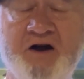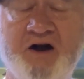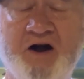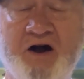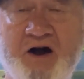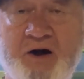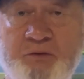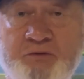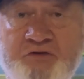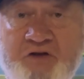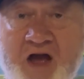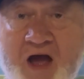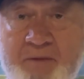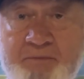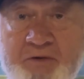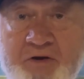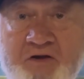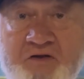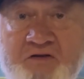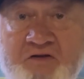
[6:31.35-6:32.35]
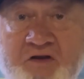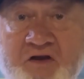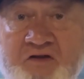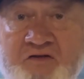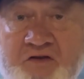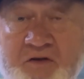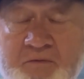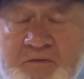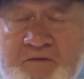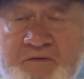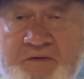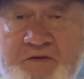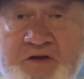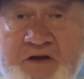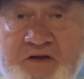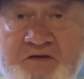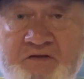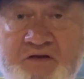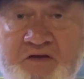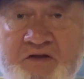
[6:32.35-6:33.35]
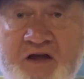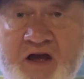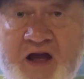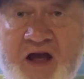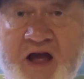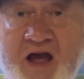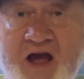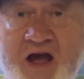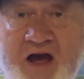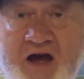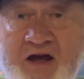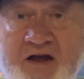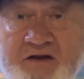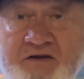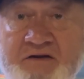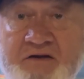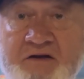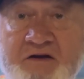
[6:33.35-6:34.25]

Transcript: I was happy to see some of the things that they had.